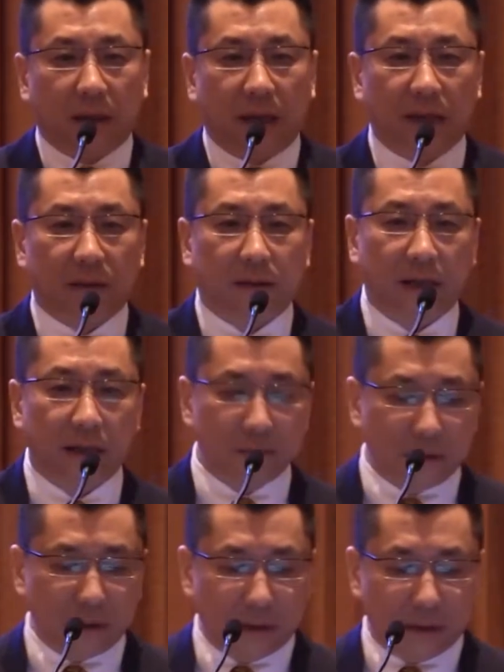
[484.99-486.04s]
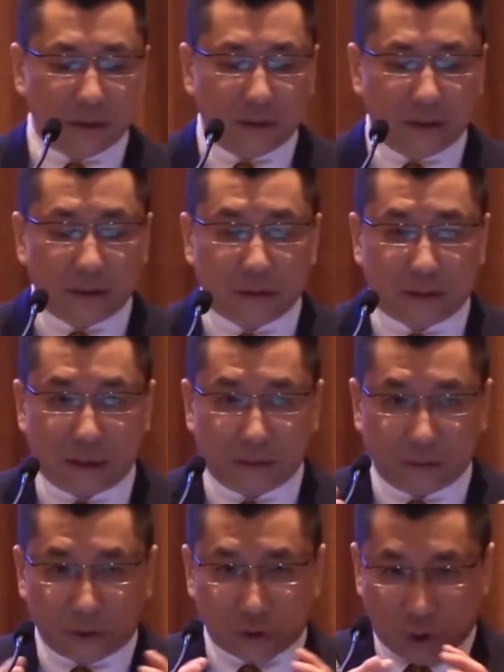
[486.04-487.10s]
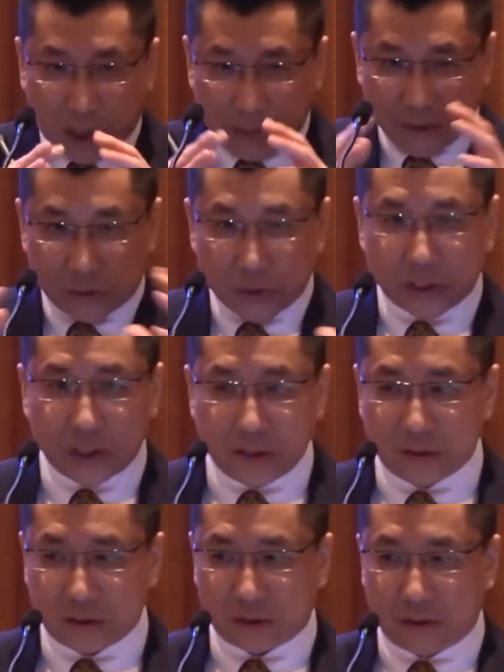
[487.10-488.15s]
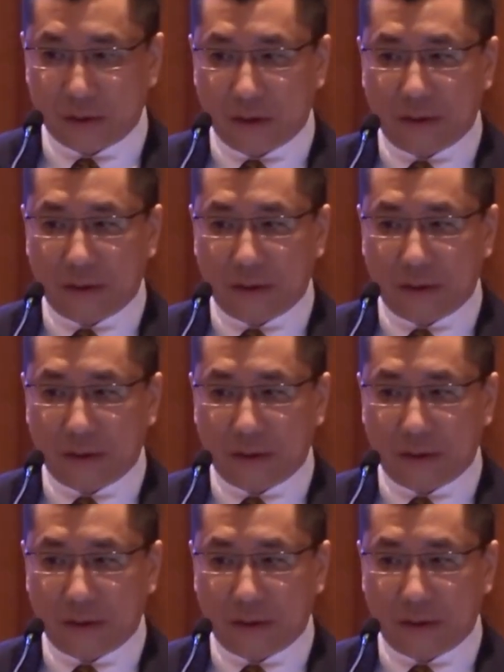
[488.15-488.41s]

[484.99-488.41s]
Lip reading: And then the geometry changes